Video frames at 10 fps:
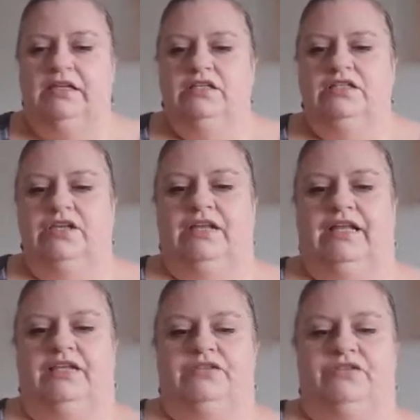So
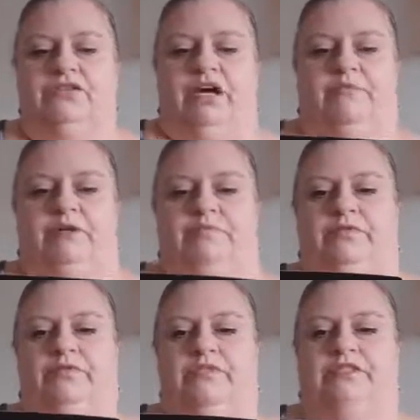they do come up
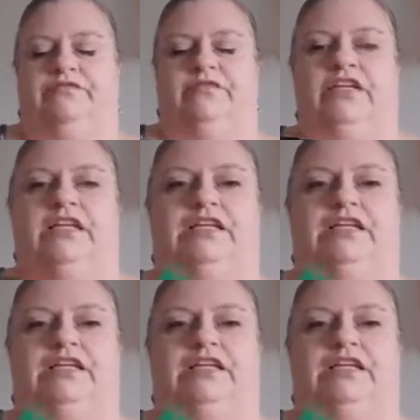differently.